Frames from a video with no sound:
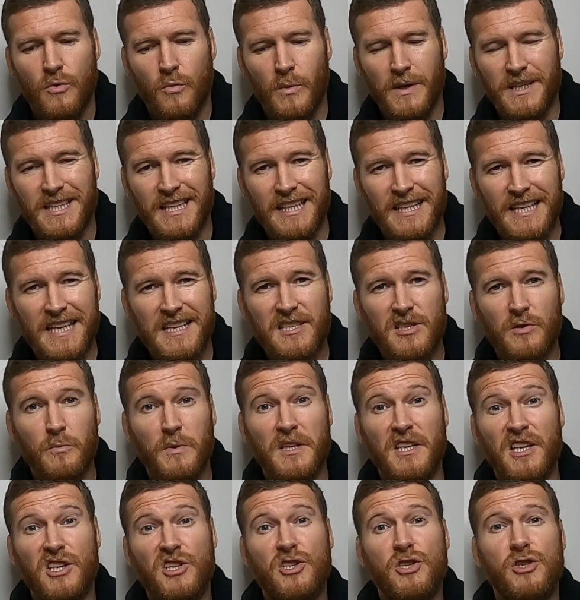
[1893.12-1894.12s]
We delete and
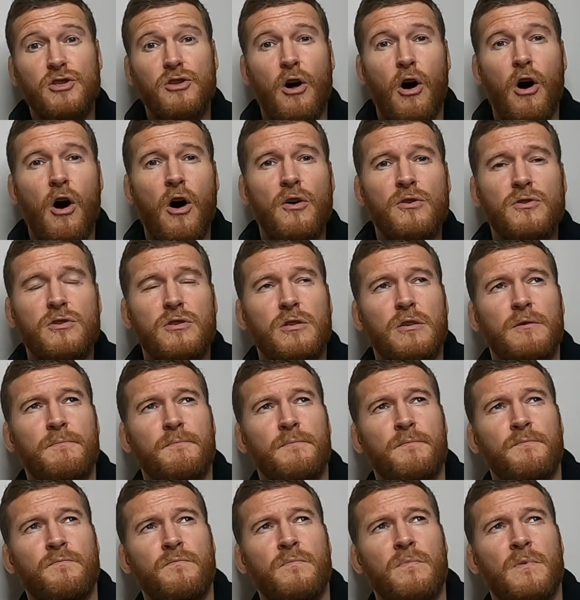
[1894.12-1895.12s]
we distort.
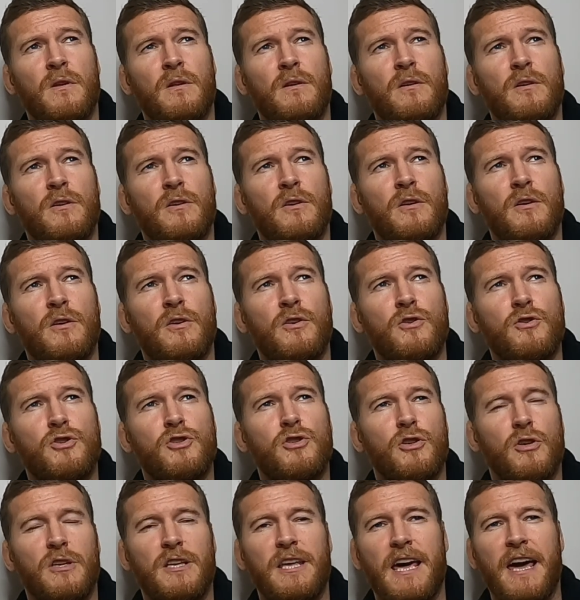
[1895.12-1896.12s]

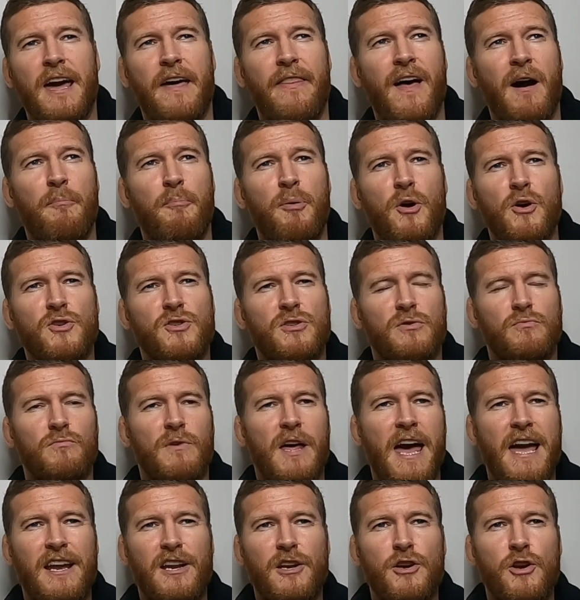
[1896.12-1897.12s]
So yeah, that
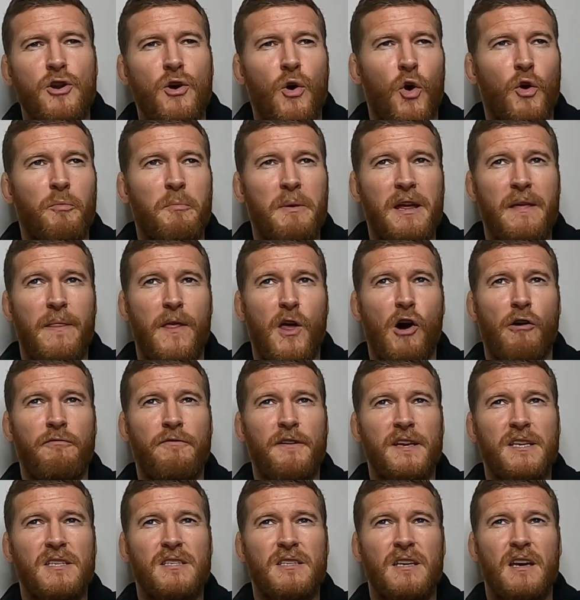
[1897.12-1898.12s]
person ignored me in the
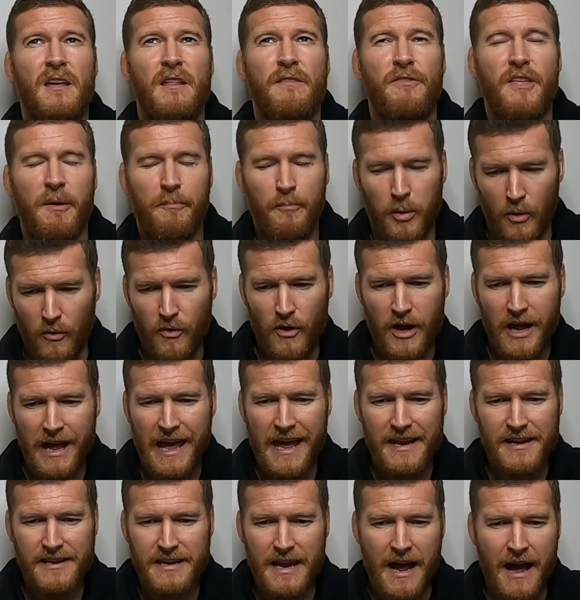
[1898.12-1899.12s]
office. They put their
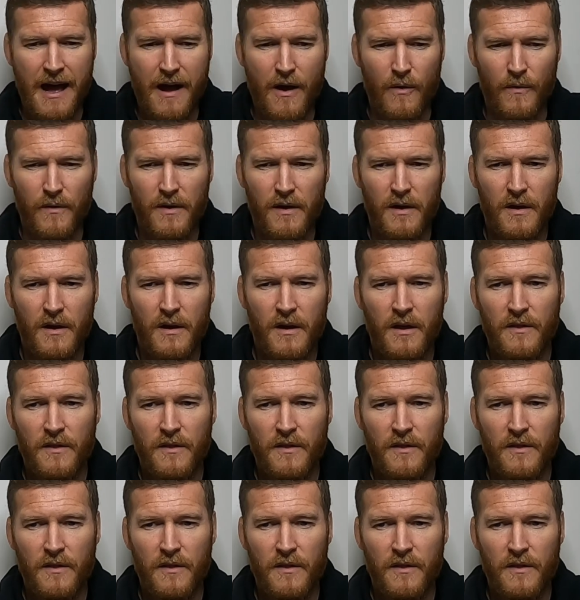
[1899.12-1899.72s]
head down.